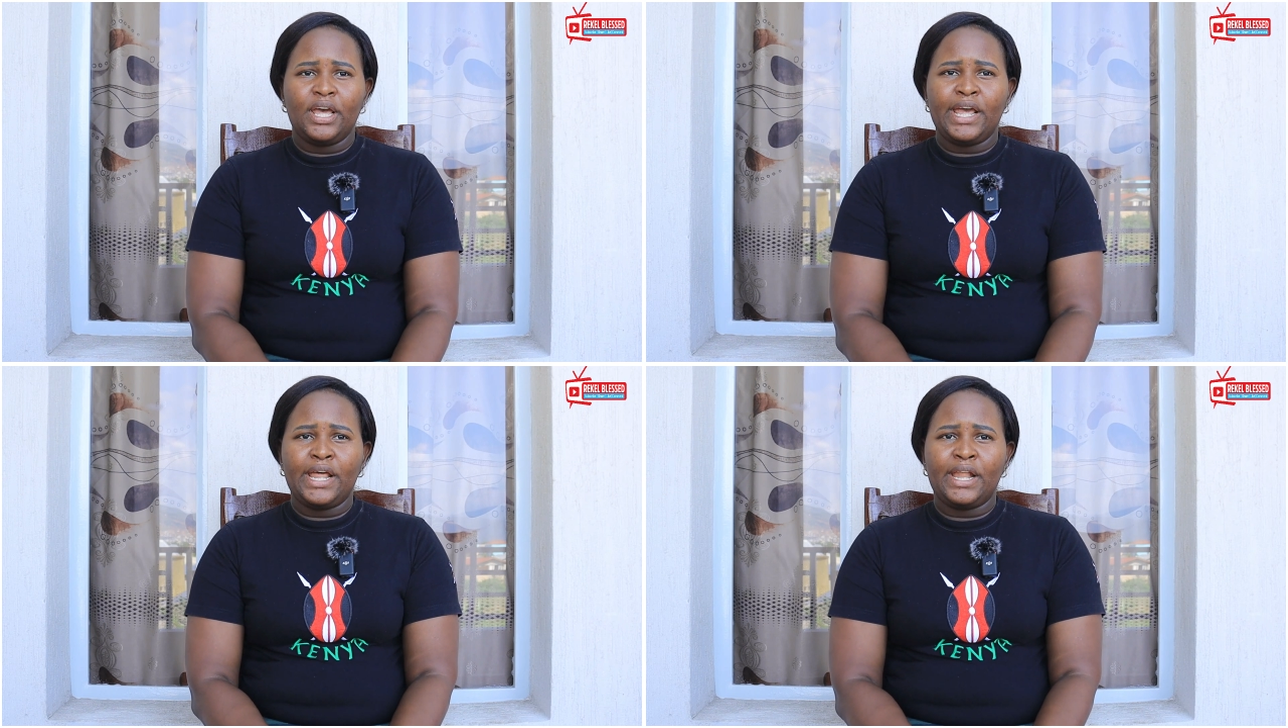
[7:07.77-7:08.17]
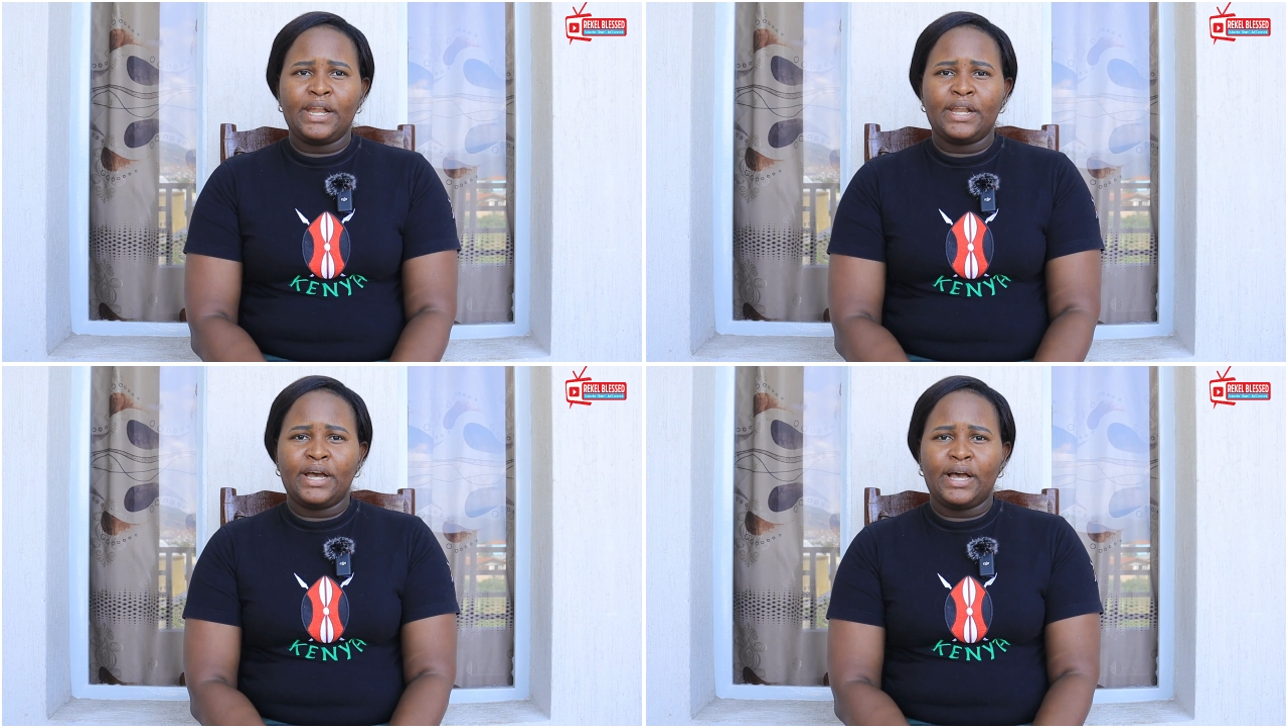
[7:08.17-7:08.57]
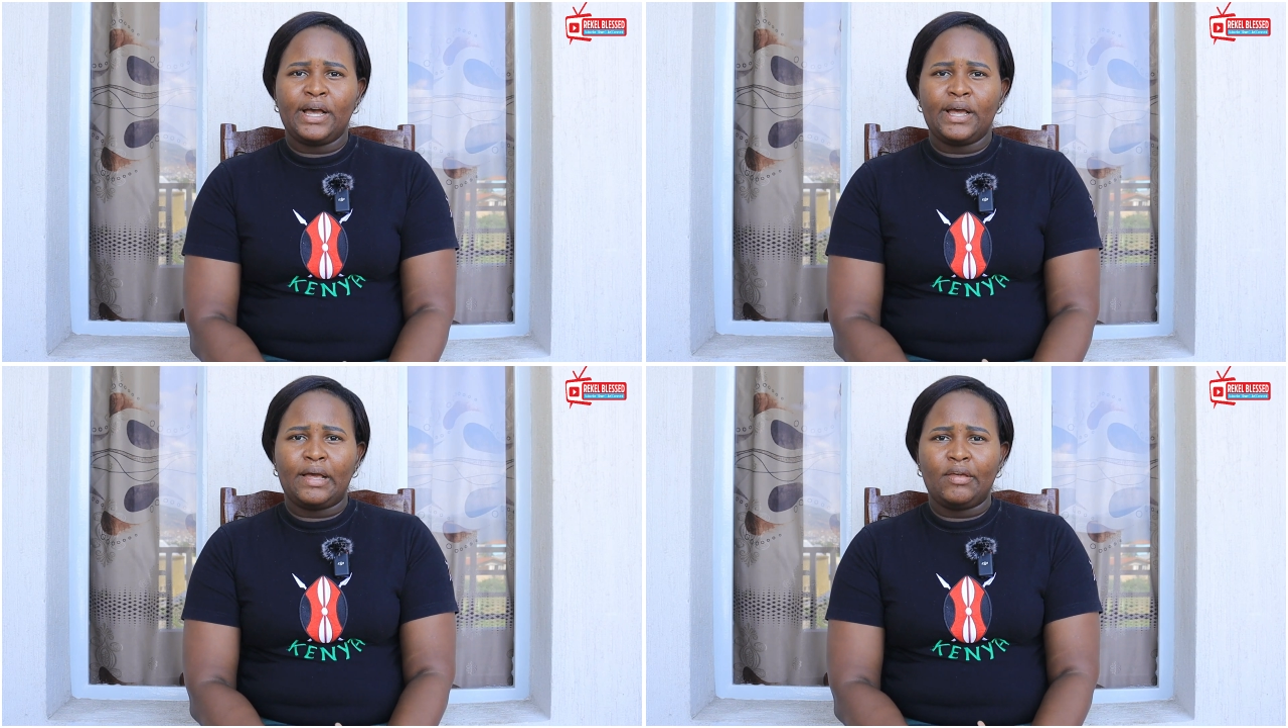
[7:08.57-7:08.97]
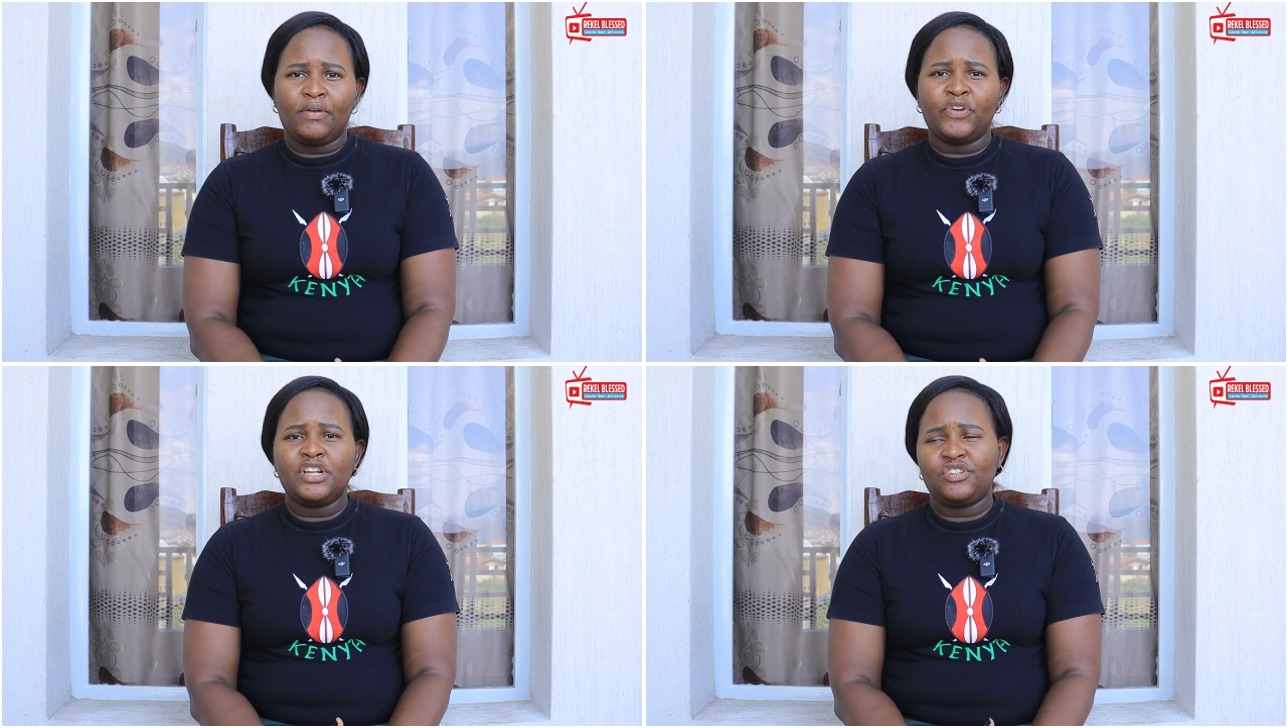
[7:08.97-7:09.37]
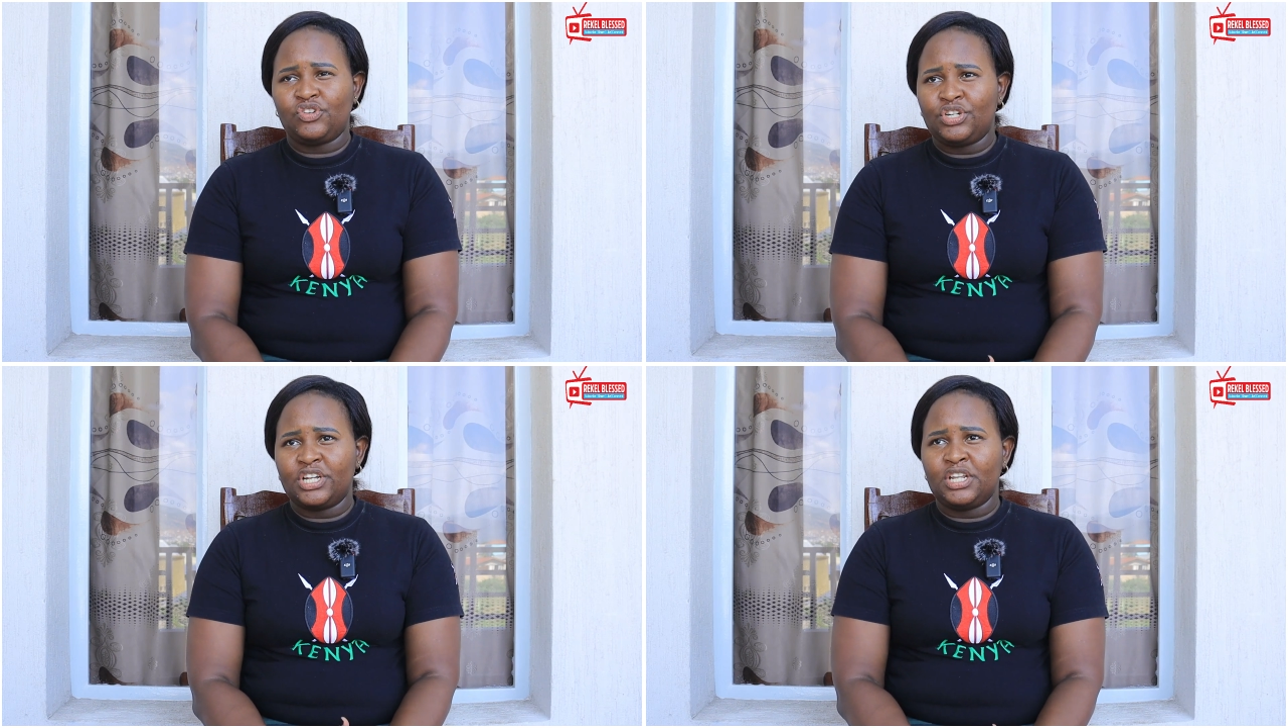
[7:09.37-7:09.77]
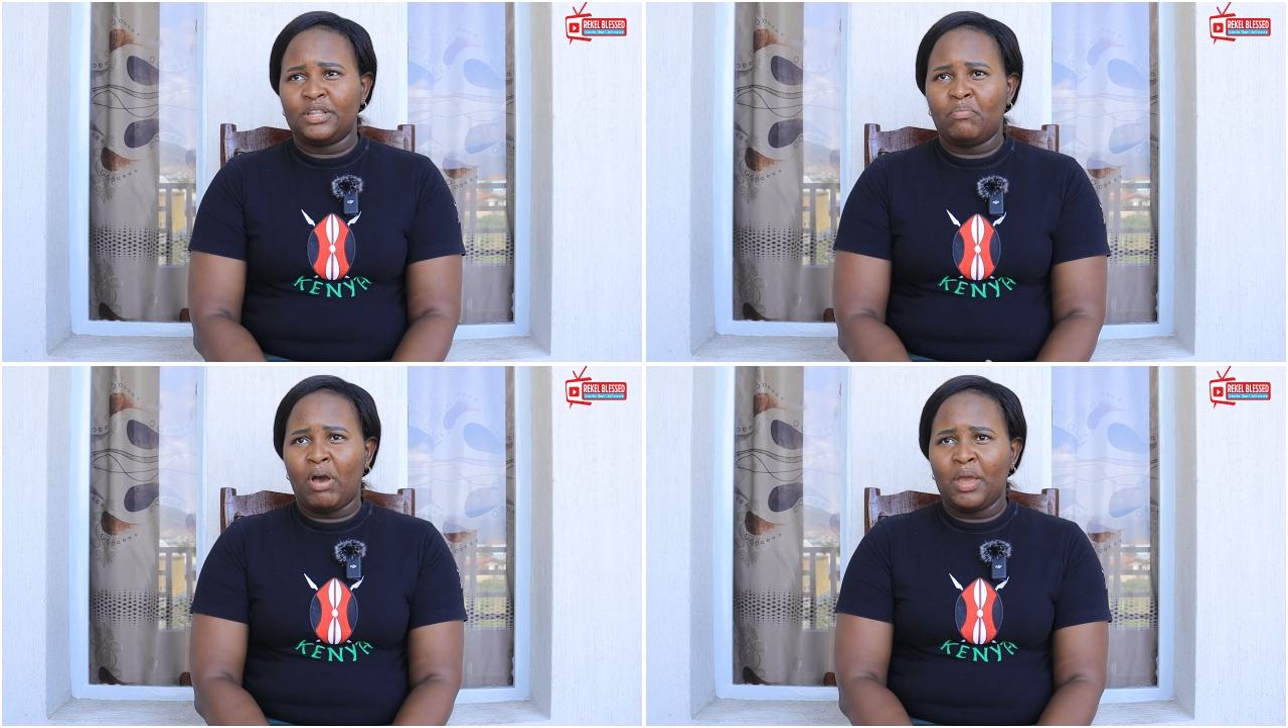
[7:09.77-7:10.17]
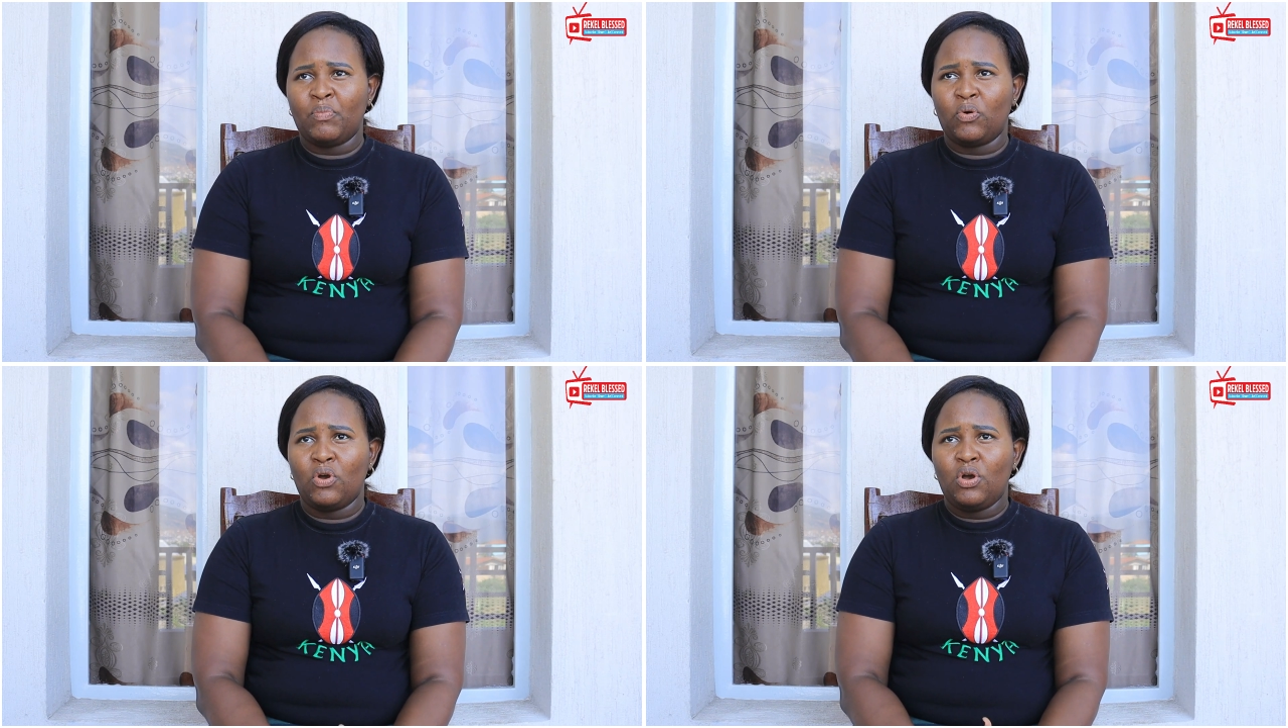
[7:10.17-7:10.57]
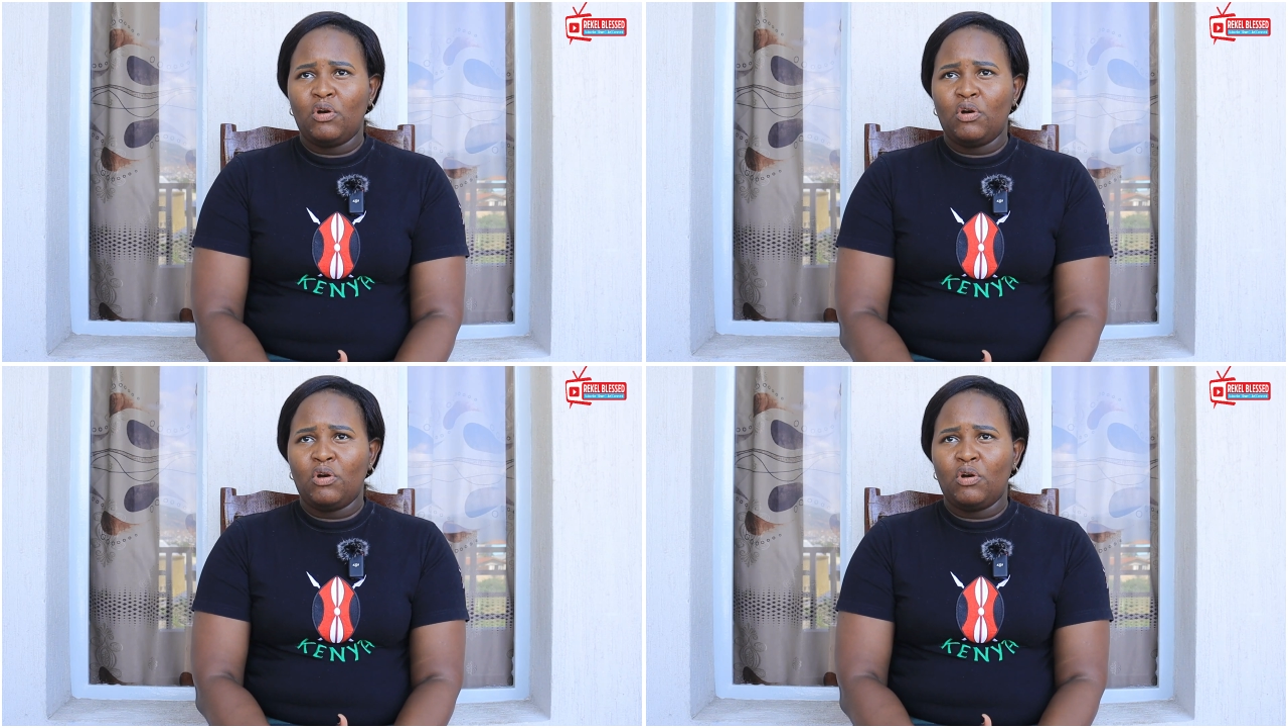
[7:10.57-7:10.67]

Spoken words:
And even it's written in the Bible.